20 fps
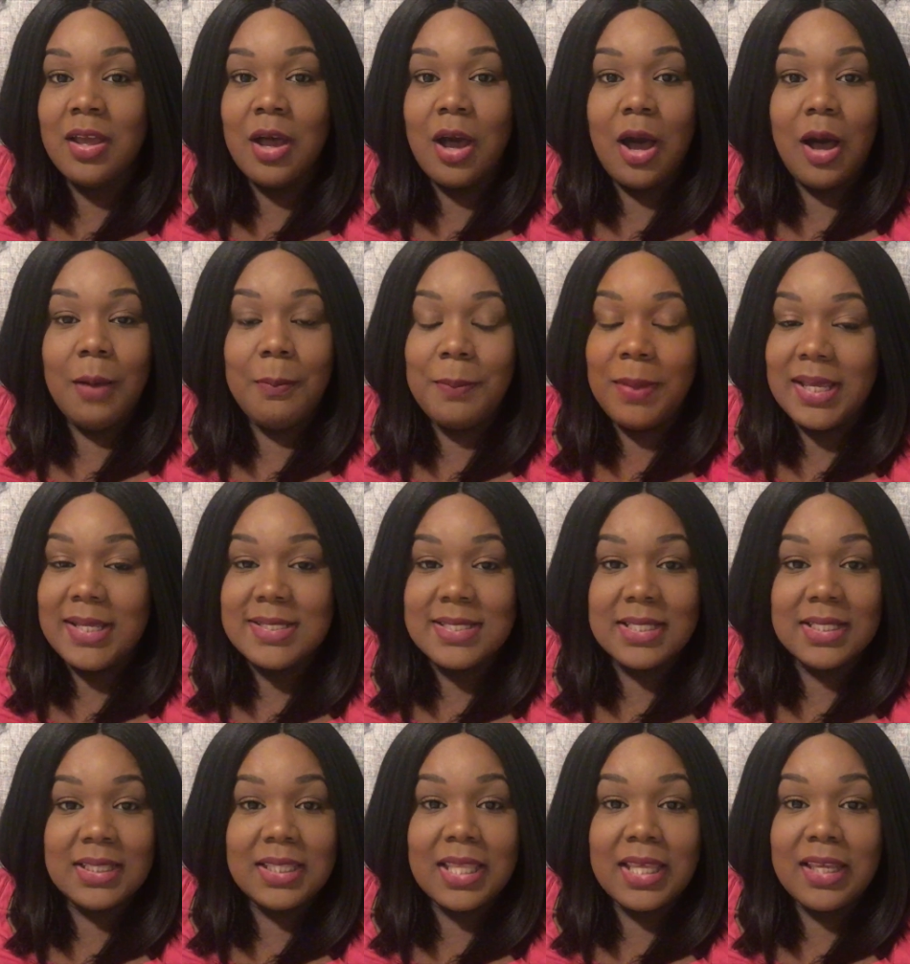
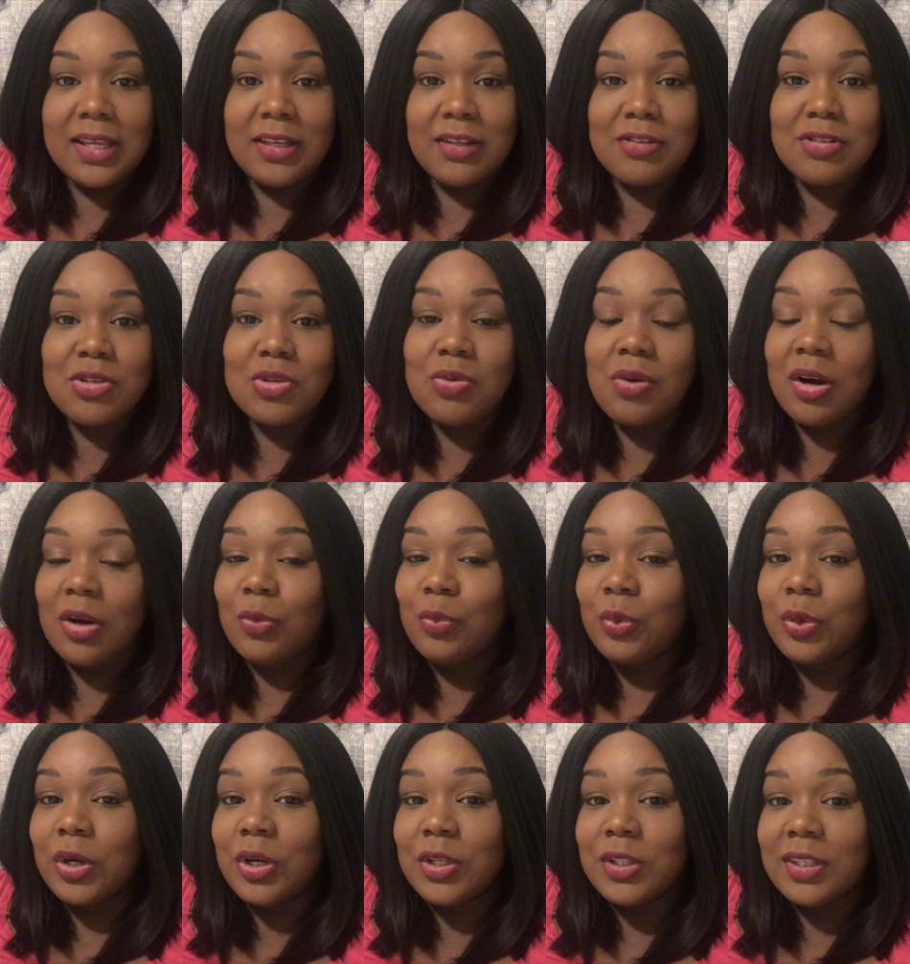amazing things, who are
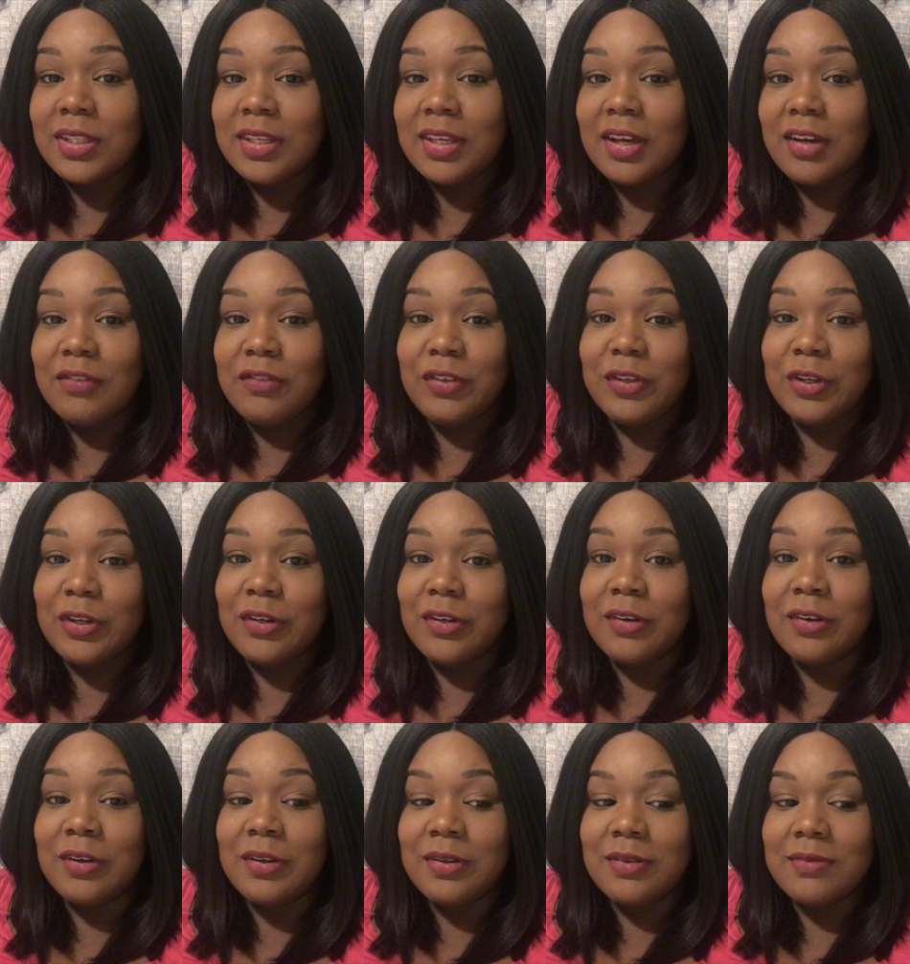worthy of
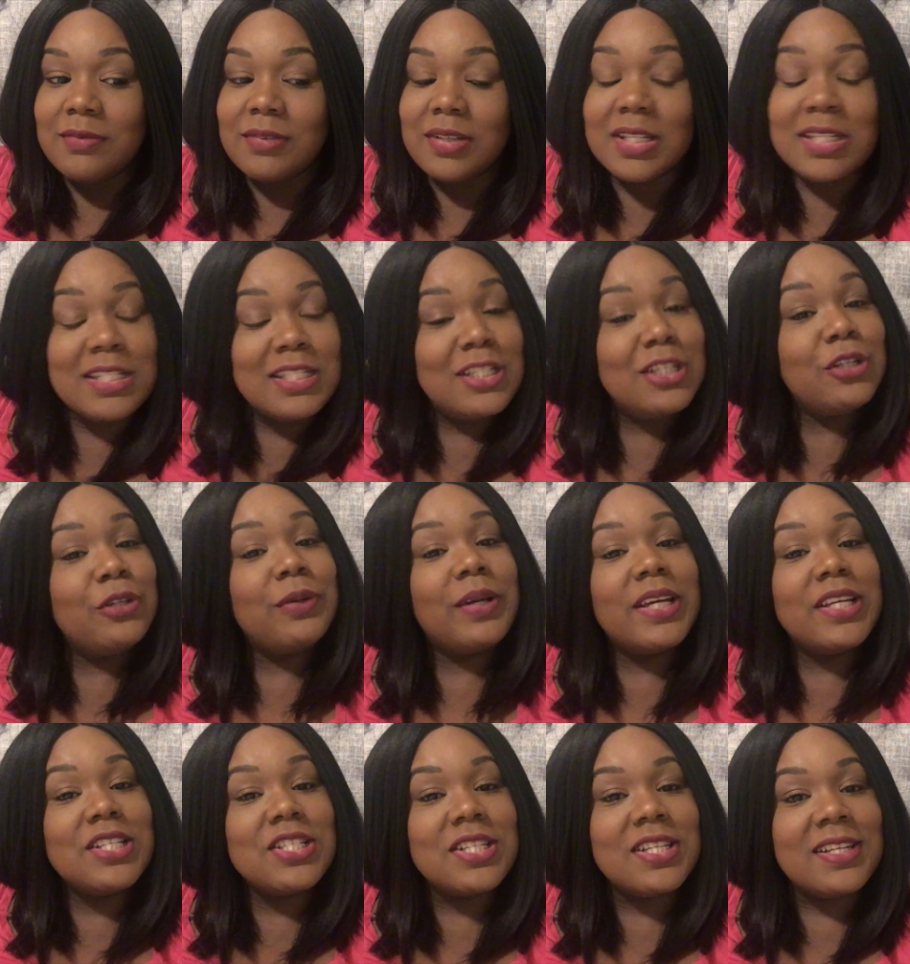your
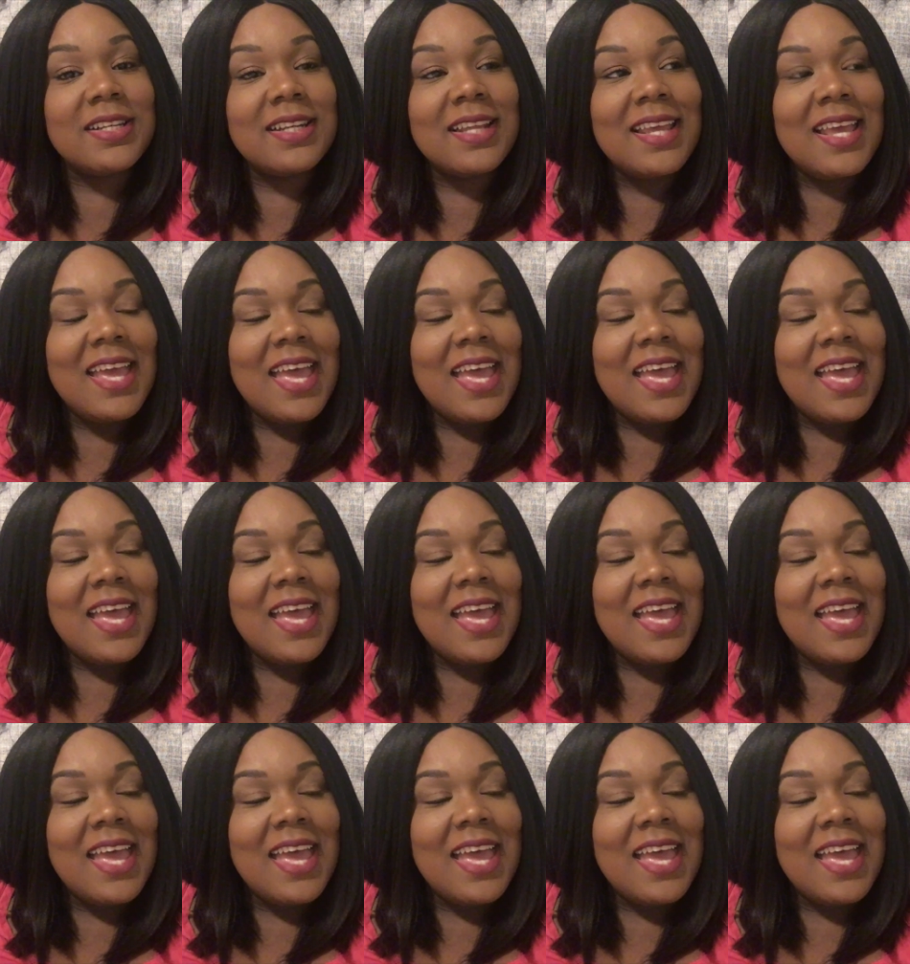consideration.